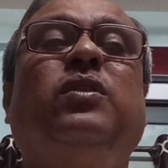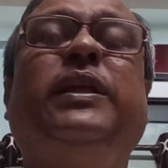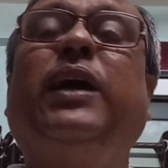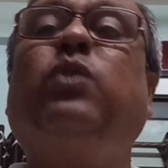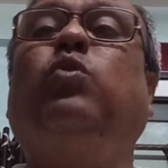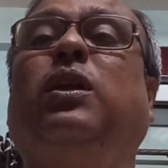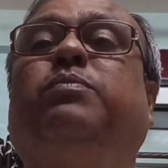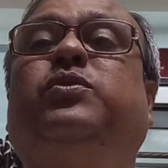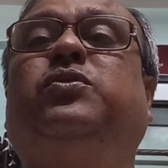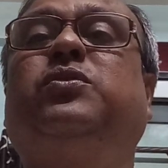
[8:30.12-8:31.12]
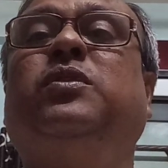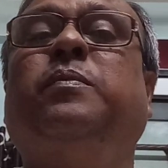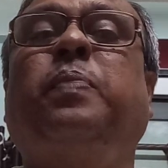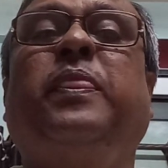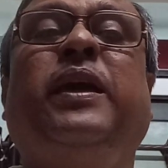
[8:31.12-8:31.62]
their collapse
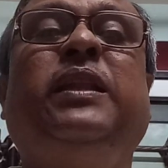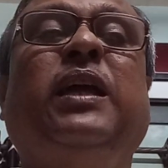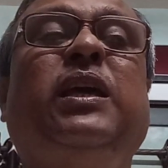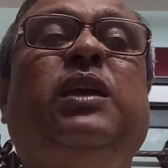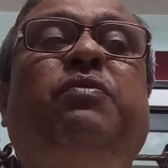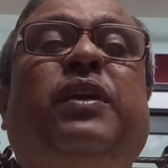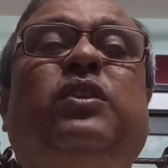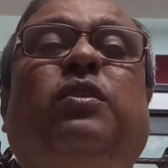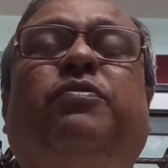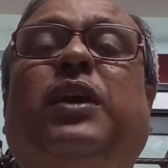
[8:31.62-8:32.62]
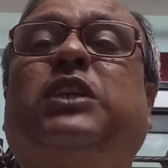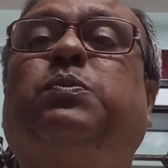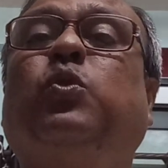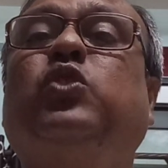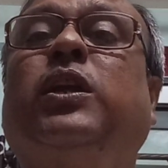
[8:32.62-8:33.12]
in the event of
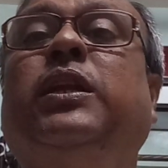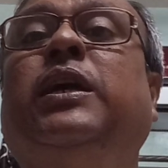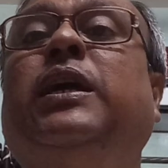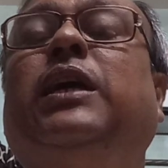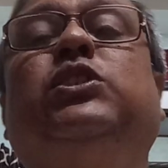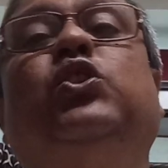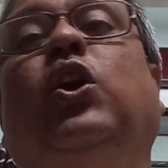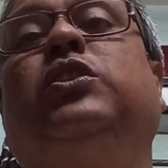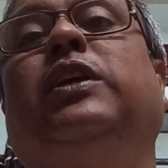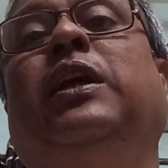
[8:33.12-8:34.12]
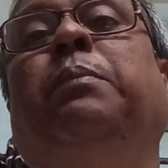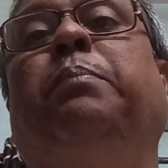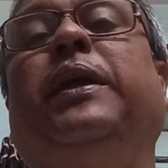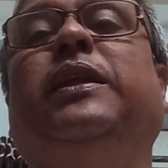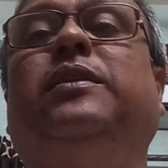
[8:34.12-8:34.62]
explosion is not
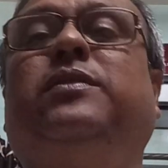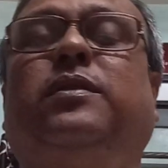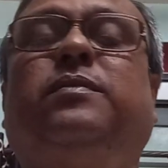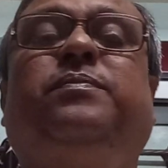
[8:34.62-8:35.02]
impeded